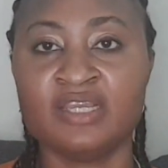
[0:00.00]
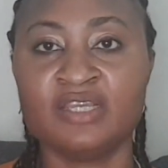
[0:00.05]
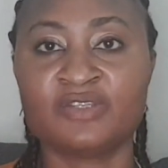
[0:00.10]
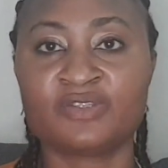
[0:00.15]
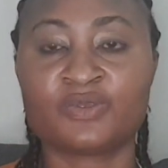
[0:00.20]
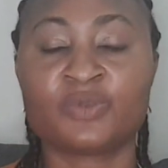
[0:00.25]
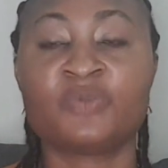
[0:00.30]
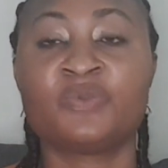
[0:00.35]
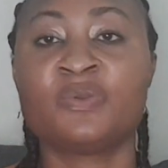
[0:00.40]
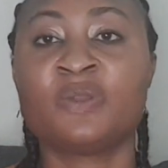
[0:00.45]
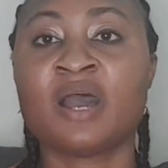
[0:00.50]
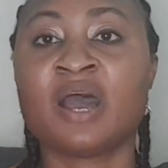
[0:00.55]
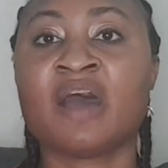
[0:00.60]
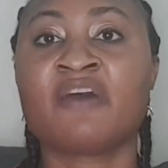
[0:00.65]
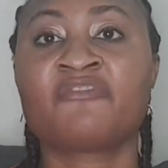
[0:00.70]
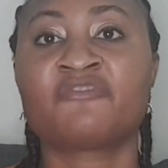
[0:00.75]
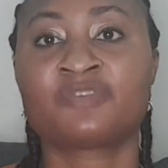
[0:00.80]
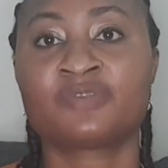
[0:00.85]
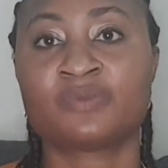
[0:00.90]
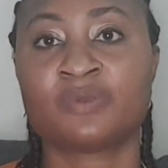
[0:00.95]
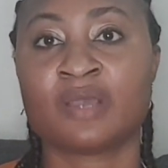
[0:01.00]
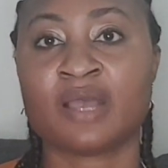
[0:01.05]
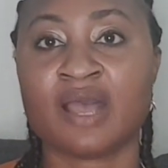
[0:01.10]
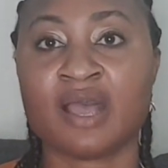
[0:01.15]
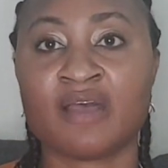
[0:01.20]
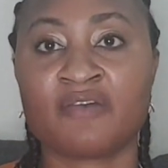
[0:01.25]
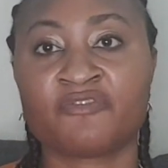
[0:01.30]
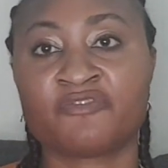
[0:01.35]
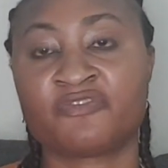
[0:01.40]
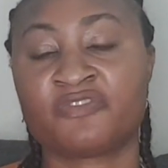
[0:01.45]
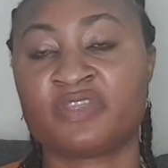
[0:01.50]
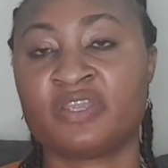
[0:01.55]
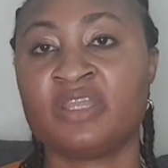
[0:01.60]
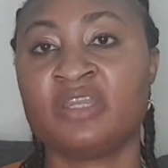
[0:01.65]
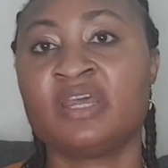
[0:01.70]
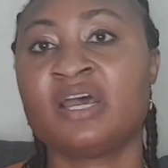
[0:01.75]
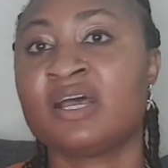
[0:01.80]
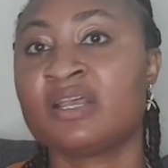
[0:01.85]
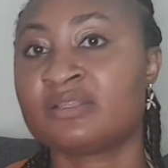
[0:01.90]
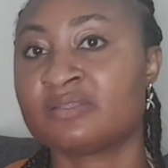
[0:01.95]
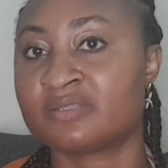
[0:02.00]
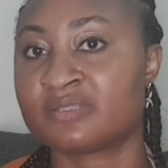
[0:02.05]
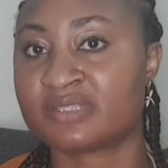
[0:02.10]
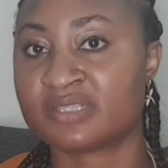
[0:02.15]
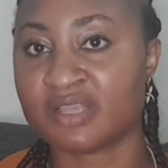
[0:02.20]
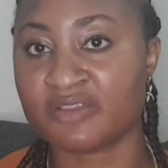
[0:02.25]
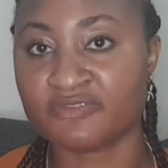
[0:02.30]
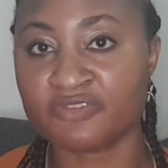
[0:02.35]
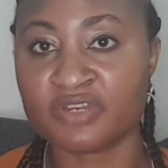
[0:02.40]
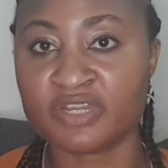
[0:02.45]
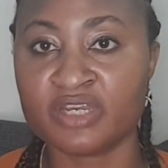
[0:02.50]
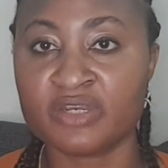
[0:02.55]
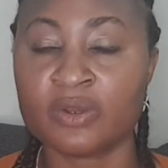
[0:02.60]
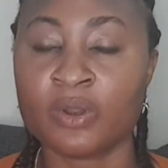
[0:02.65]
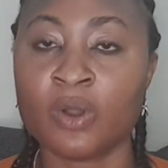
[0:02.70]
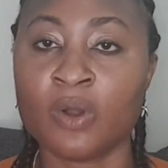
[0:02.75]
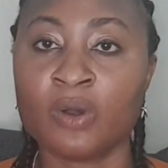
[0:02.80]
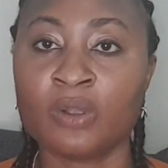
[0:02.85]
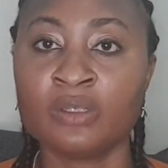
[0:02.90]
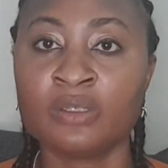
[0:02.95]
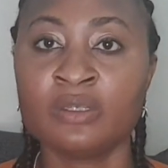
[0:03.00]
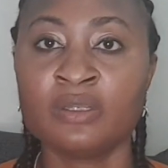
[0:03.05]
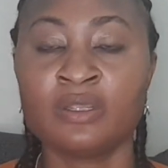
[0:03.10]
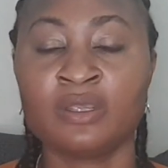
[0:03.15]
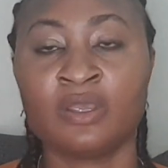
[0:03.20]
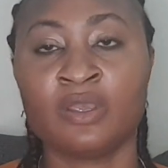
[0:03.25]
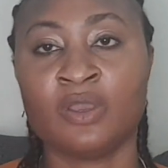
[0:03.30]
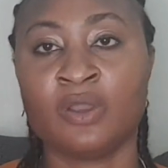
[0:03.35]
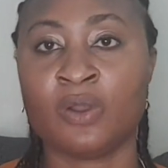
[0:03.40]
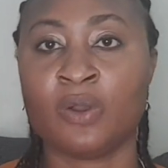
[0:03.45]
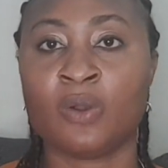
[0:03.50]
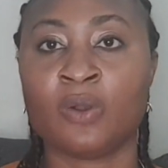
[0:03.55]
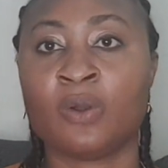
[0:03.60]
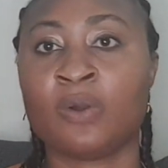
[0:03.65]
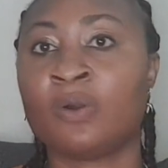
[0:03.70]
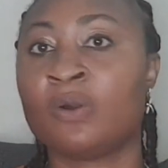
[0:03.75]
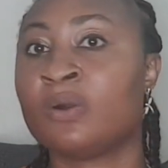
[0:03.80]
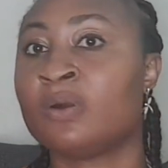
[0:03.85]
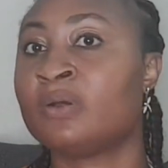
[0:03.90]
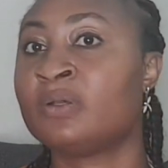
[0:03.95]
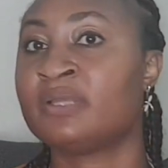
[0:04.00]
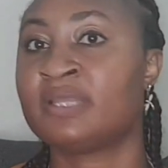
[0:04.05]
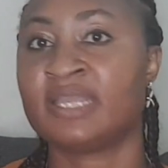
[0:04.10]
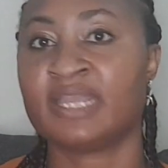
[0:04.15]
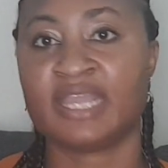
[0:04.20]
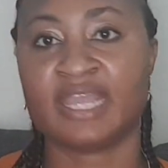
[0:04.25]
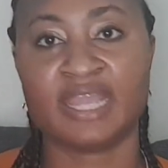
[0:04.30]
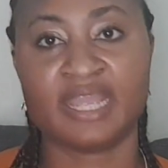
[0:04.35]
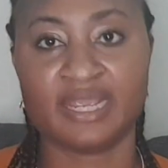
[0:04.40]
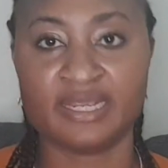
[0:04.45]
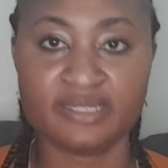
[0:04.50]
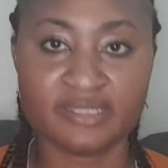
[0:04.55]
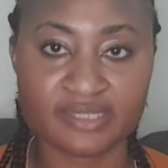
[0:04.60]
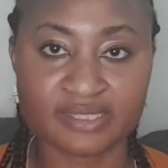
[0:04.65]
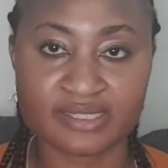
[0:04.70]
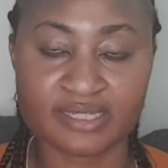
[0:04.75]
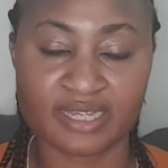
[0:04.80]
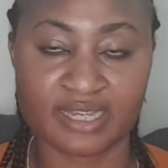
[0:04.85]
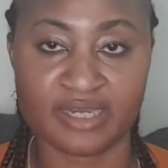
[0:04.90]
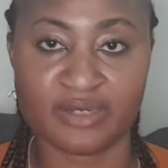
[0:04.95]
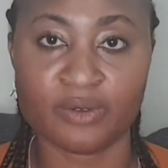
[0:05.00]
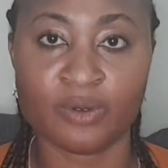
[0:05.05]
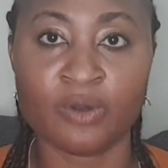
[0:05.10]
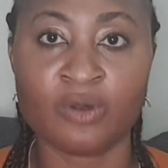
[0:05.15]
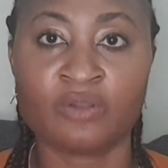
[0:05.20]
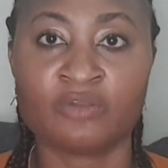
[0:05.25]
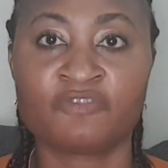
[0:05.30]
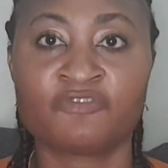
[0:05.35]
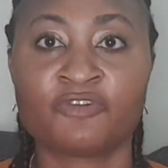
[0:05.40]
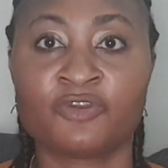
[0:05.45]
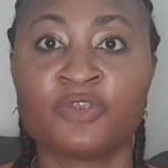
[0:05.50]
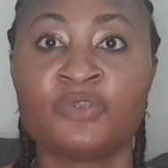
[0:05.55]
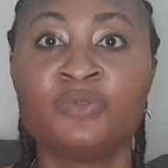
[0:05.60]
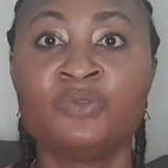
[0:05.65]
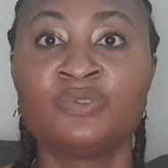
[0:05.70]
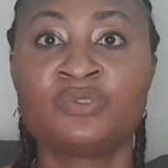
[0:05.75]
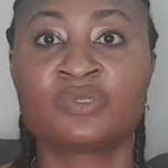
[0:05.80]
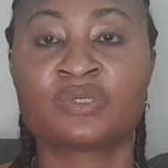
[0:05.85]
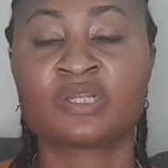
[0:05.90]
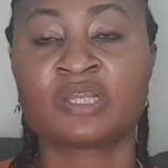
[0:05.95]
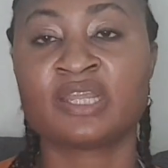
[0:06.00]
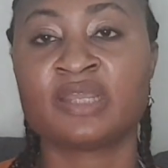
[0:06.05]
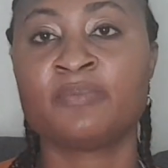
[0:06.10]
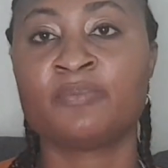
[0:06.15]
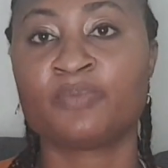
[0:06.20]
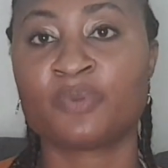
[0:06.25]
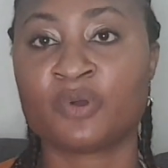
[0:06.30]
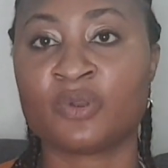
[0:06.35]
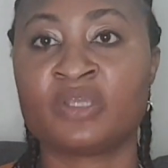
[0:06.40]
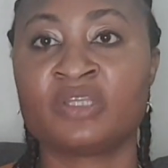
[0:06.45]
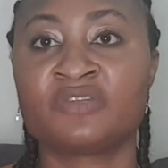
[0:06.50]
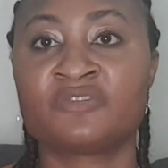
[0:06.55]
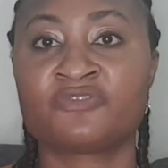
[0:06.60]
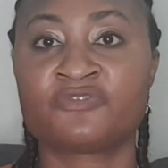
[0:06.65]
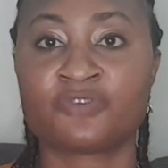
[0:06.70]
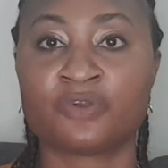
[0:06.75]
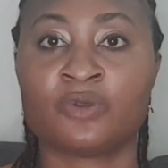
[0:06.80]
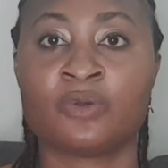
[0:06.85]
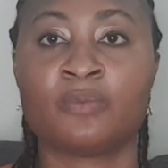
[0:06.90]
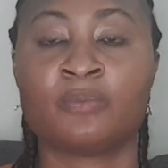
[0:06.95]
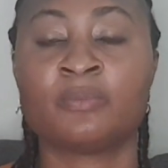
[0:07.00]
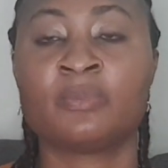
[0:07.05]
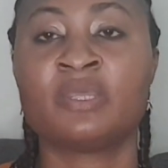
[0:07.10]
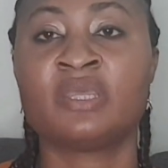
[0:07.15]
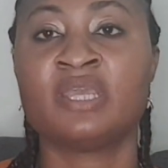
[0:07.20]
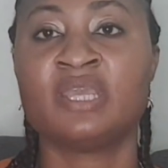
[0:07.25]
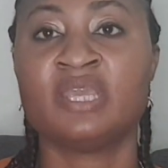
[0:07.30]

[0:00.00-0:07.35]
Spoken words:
So you have to have either 7 in all or 8 in all for you to claim point from